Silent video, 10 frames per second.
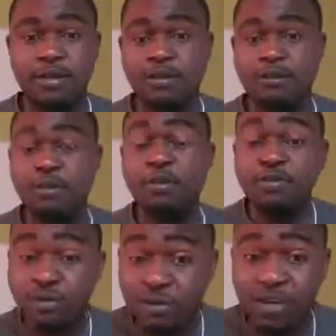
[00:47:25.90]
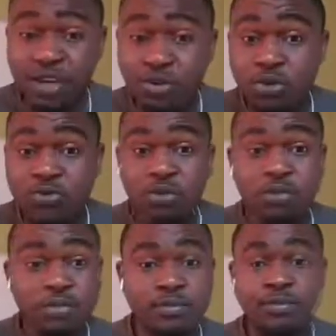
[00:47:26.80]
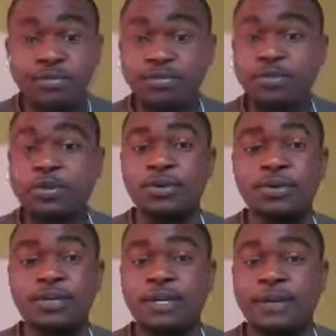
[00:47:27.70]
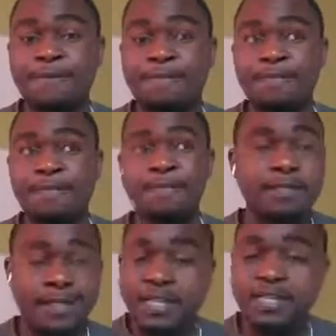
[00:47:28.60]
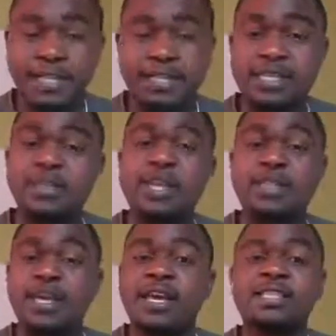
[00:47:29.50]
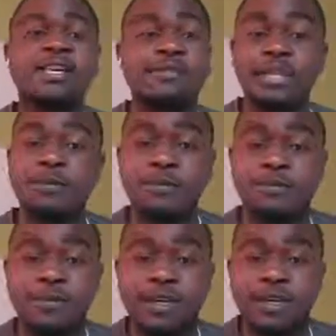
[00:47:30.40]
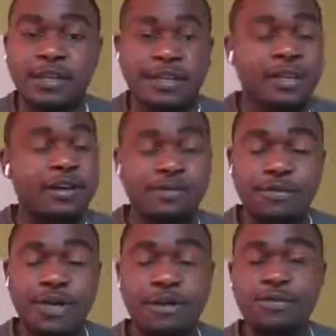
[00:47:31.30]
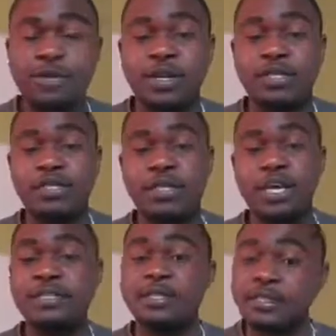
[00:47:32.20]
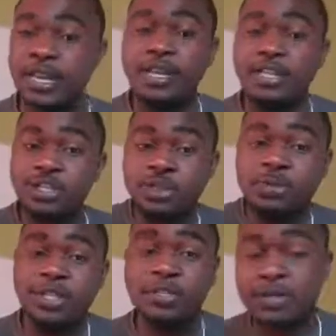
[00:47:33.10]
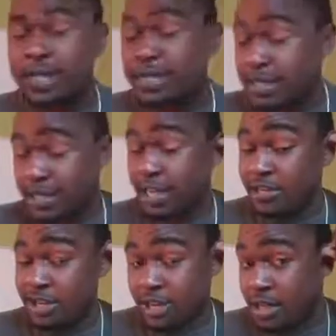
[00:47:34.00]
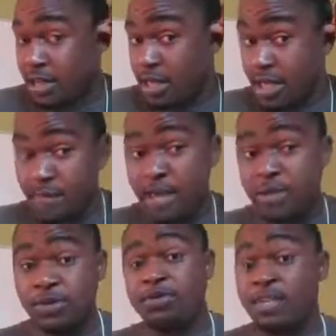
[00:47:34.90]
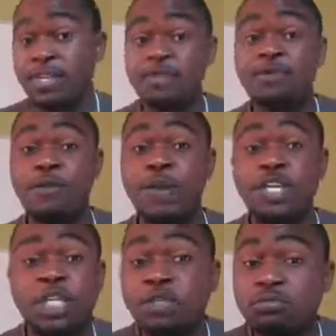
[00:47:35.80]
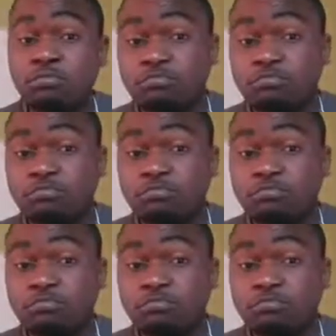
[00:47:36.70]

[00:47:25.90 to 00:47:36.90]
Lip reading: proved very useful because the data is actually there, it's available for everyone, and any geospatial scientist can actually make use of that information.